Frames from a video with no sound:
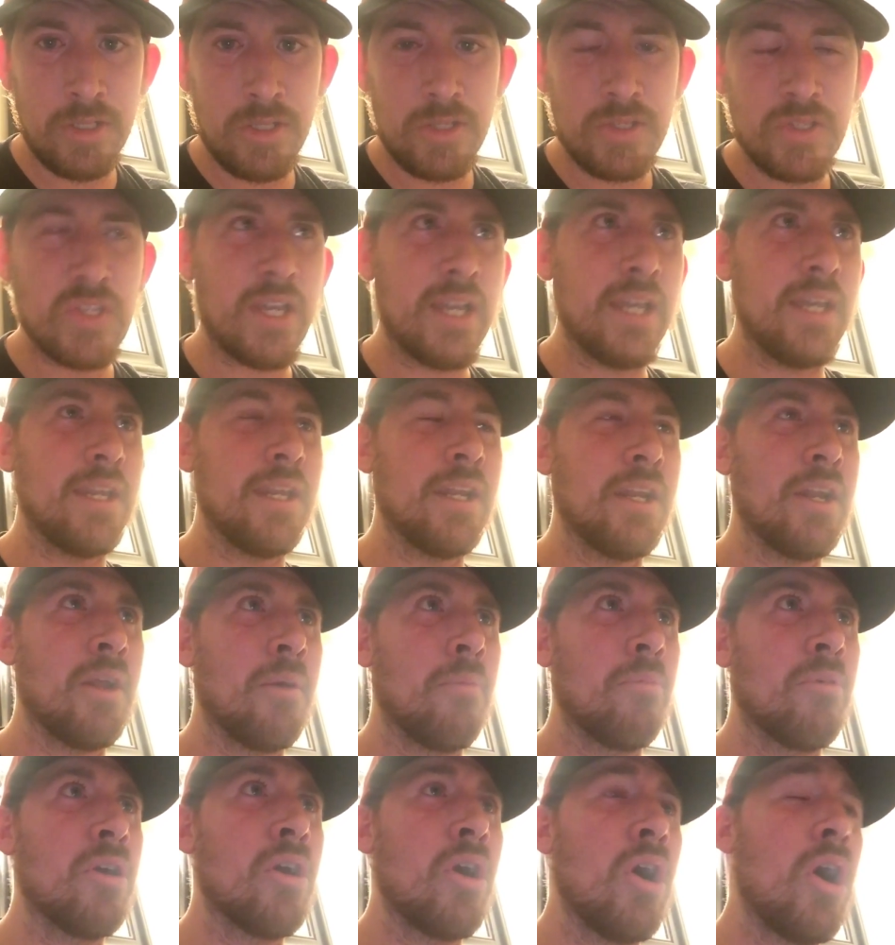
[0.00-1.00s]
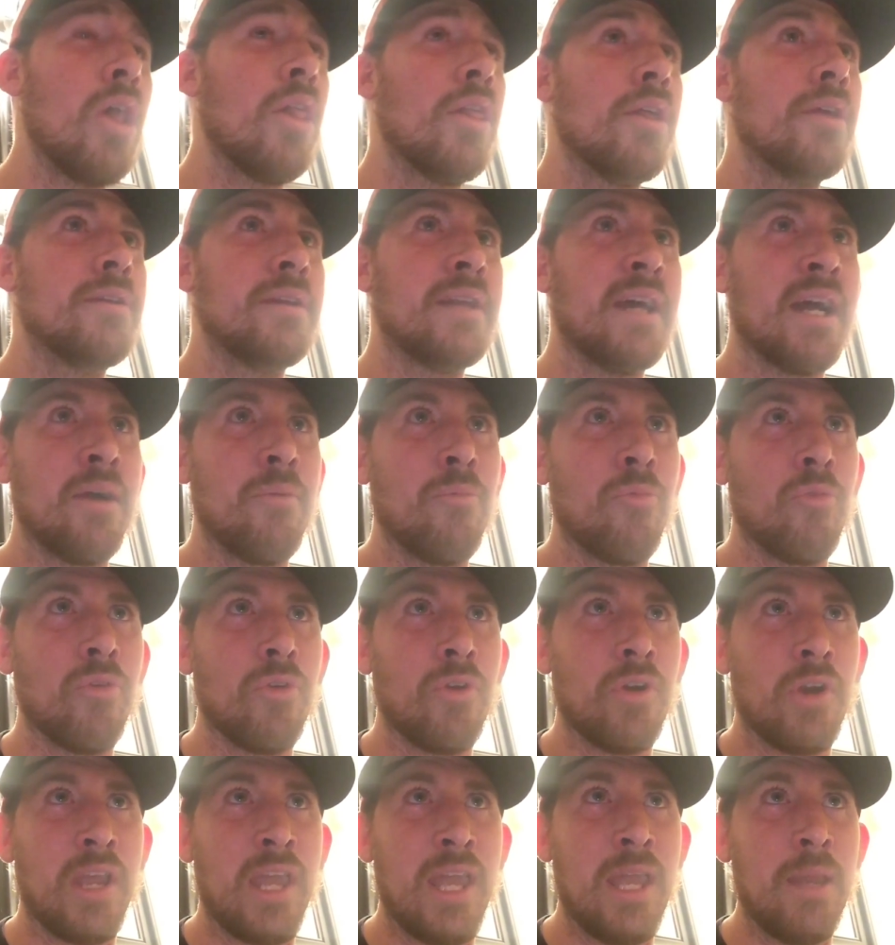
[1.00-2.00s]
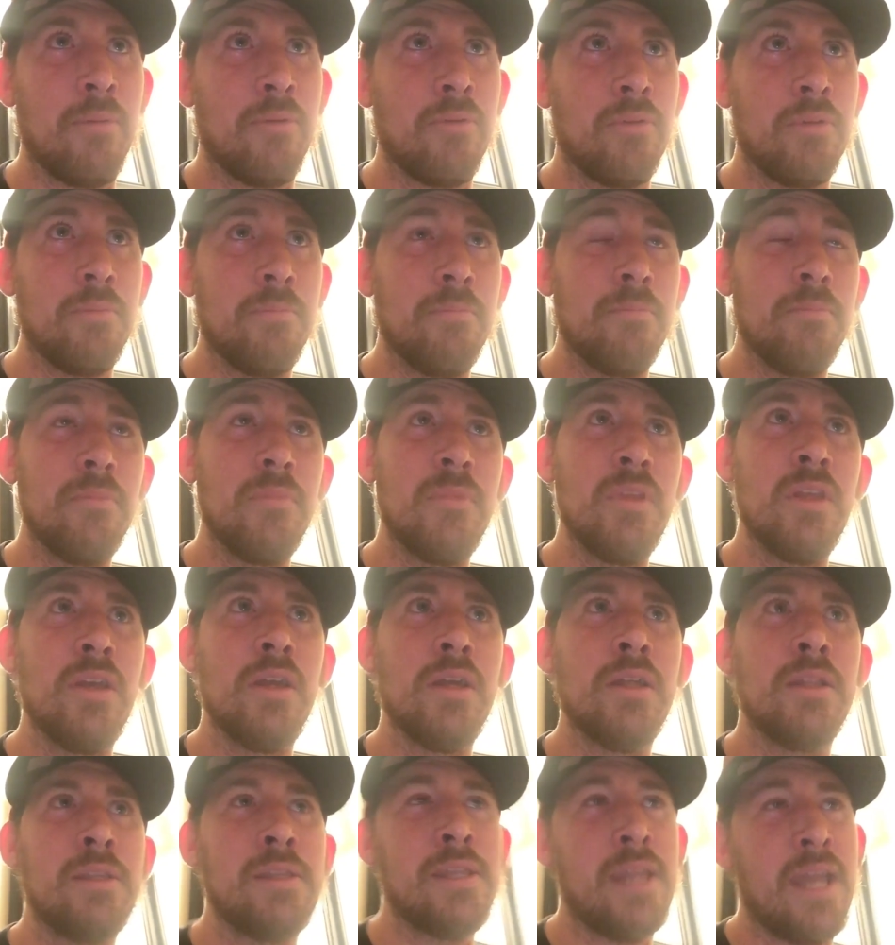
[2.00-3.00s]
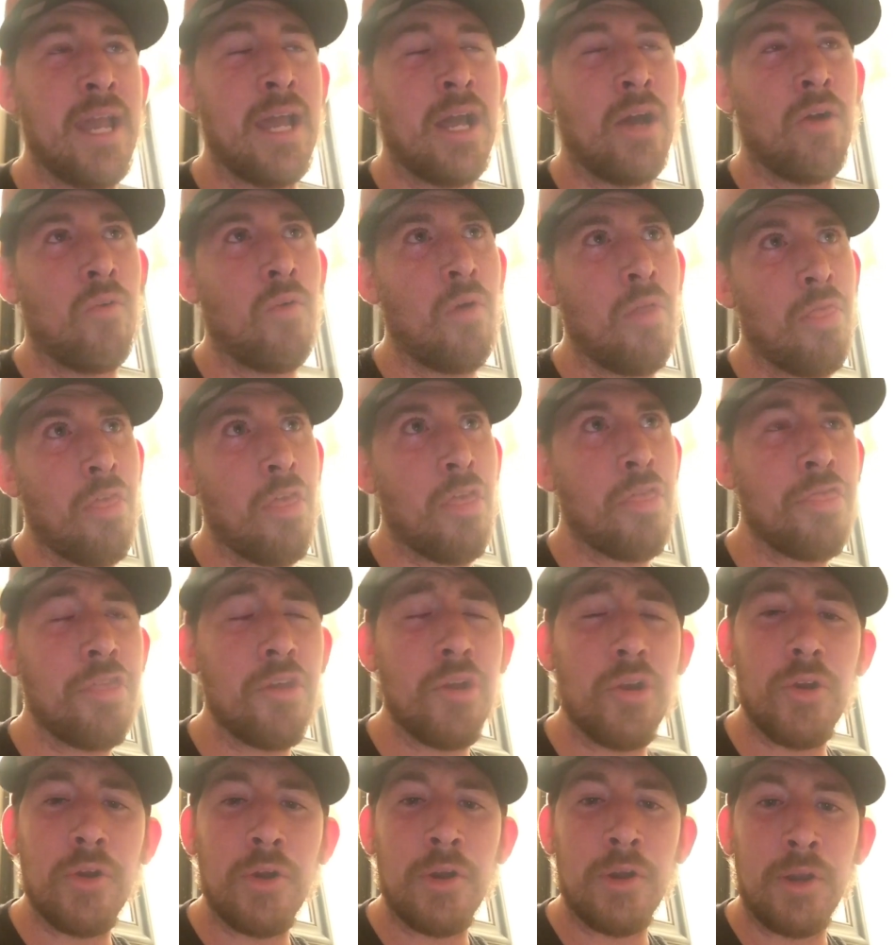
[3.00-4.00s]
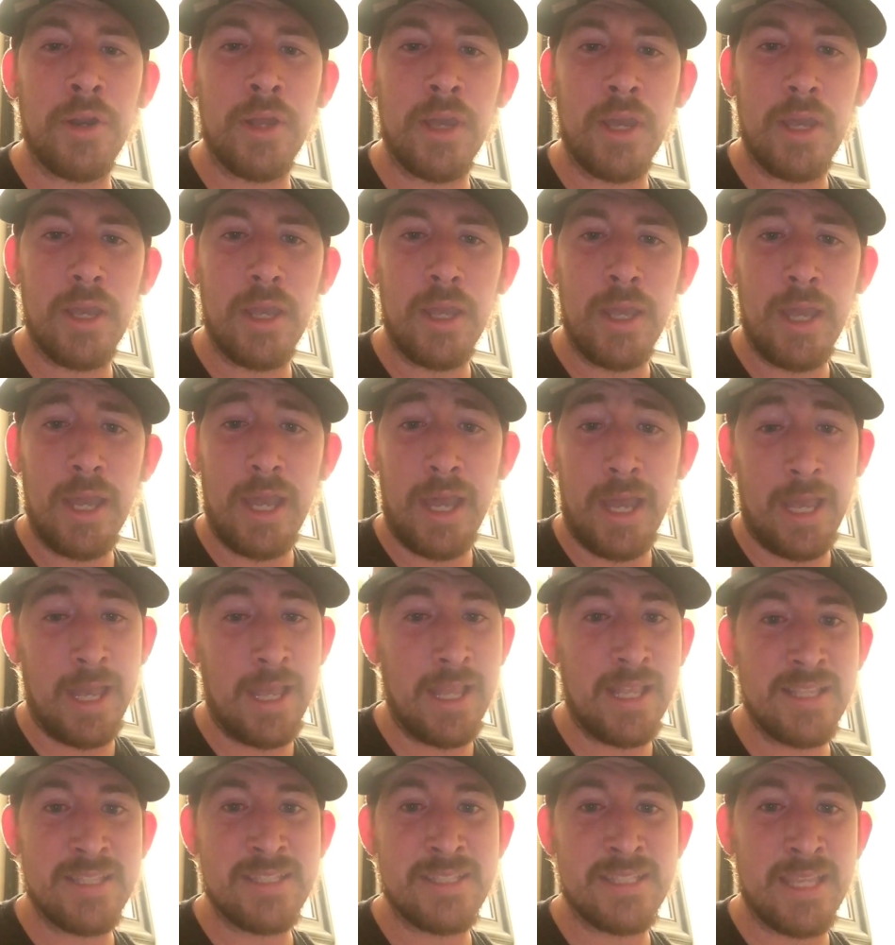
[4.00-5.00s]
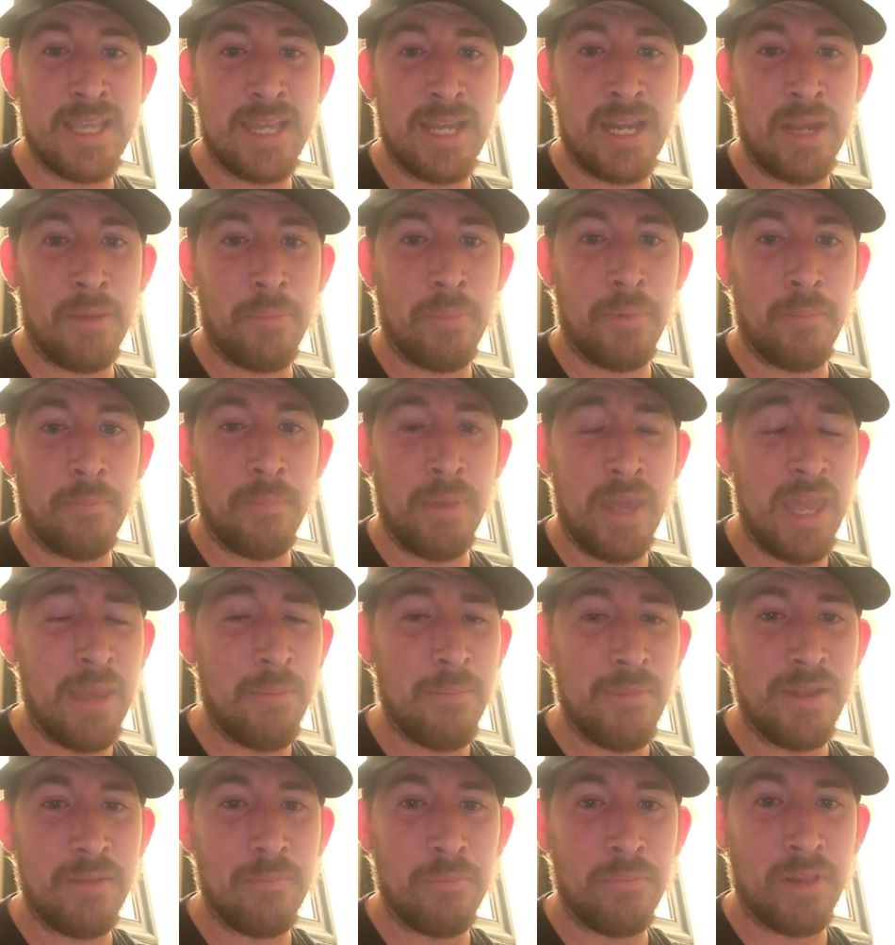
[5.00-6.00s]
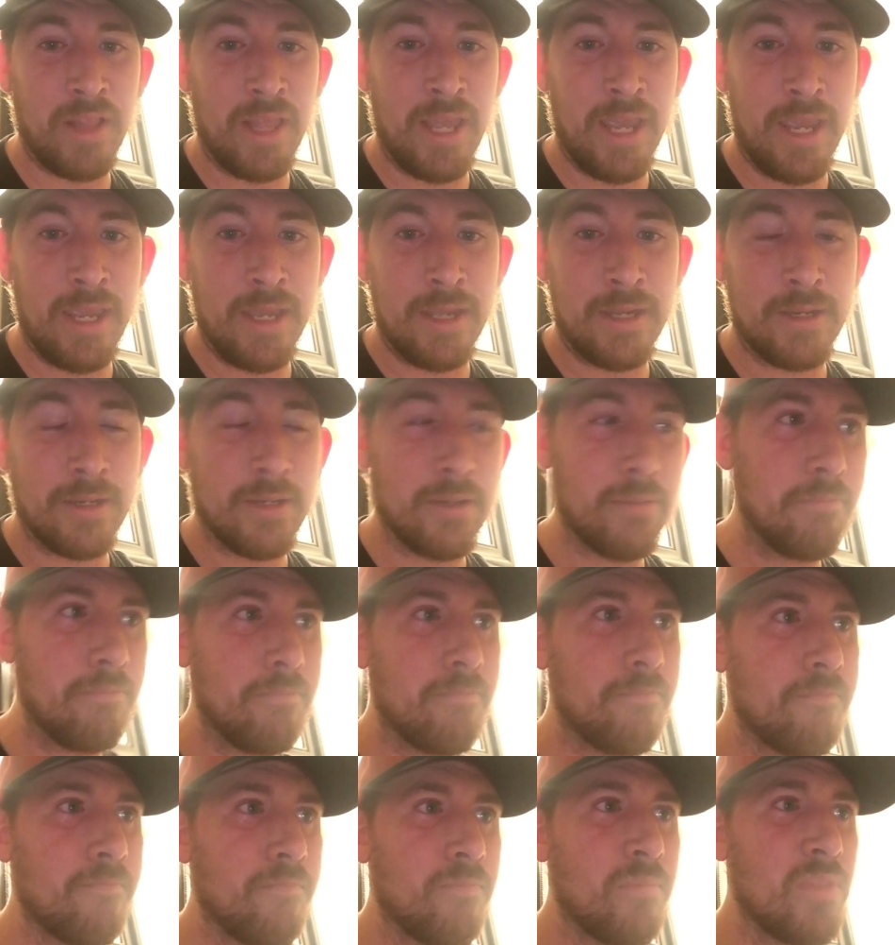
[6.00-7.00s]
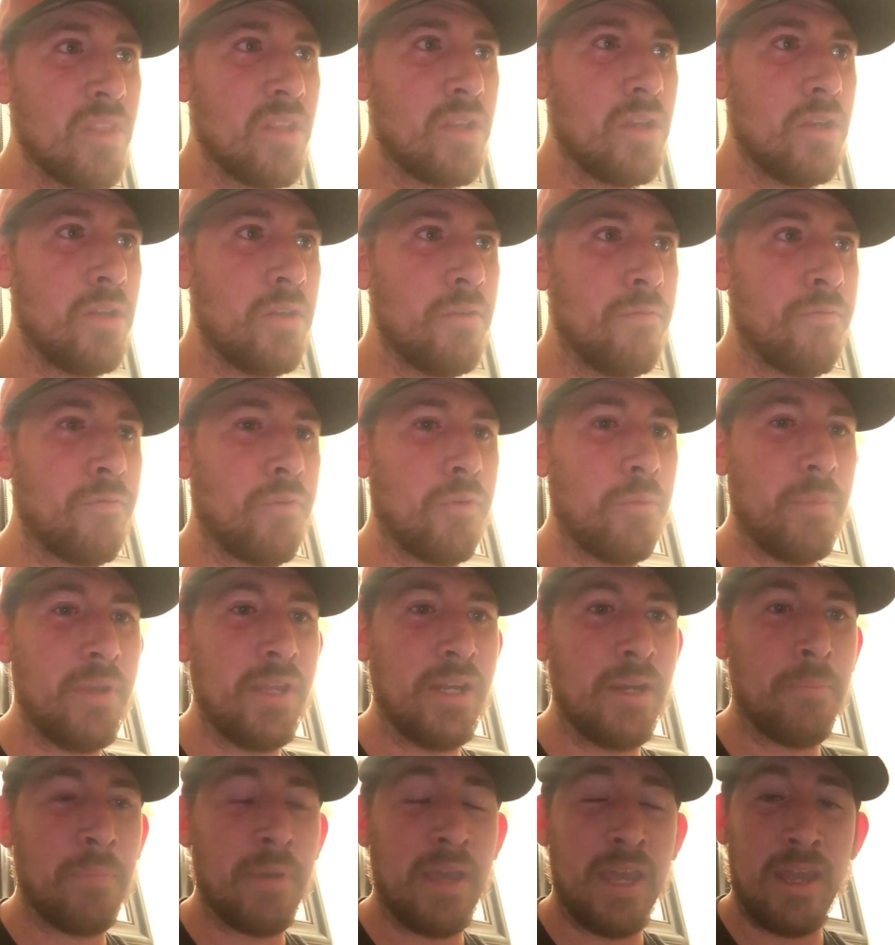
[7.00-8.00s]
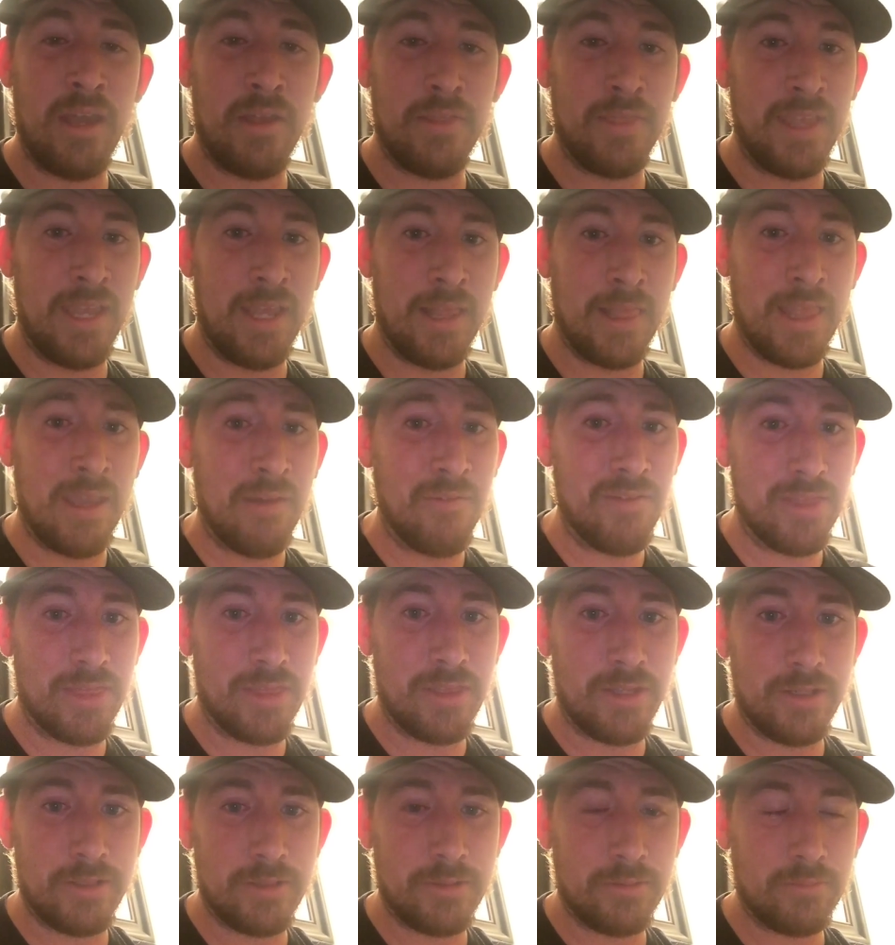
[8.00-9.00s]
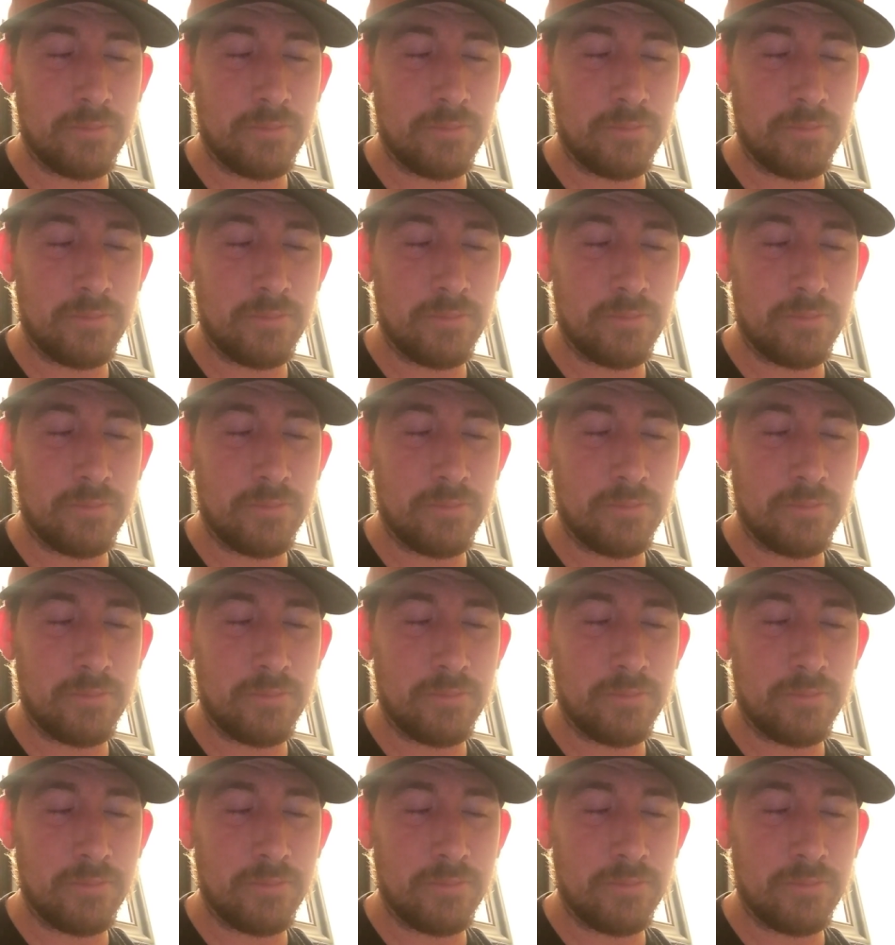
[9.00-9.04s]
So I ended up calling Time Warner Cable. Now on the 3rd, I had set up a payment plan for me to pay on the 11th.